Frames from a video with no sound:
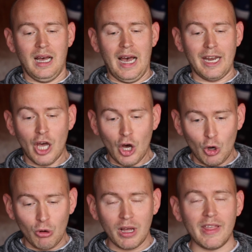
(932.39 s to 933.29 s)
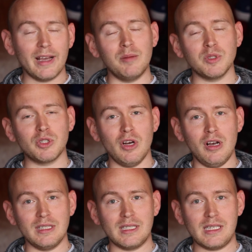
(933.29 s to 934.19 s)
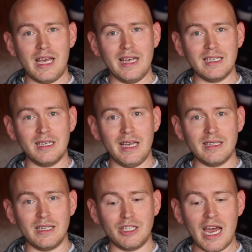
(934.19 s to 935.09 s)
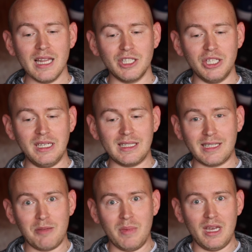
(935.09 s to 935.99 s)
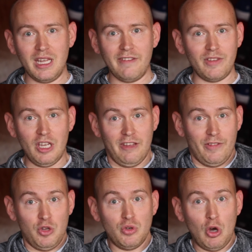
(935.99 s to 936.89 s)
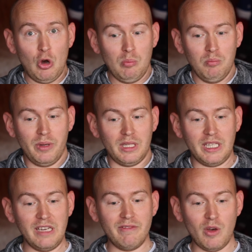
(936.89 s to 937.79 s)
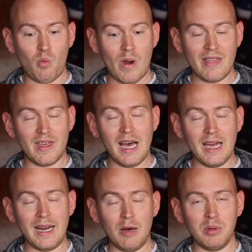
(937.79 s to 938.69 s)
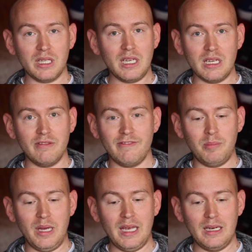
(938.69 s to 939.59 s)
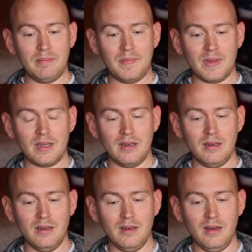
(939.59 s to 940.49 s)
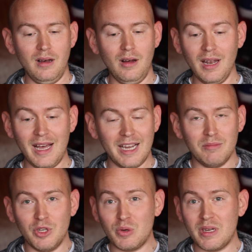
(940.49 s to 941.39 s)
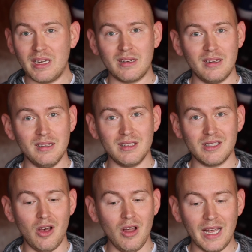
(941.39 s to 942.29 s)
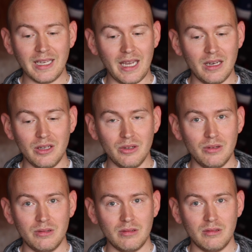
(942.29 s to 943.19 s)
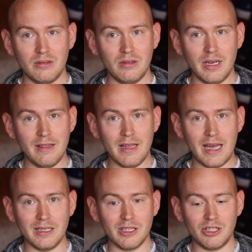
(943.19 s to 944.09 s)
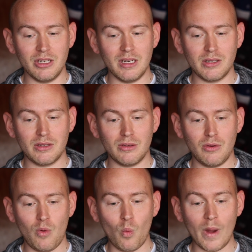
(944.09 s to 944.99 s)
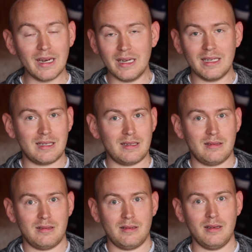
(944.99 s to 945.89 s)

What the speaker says: I know that comes across as a challenging statement if you don't believe the way that I now believe, but all I am doing is all I can do, and that is just witness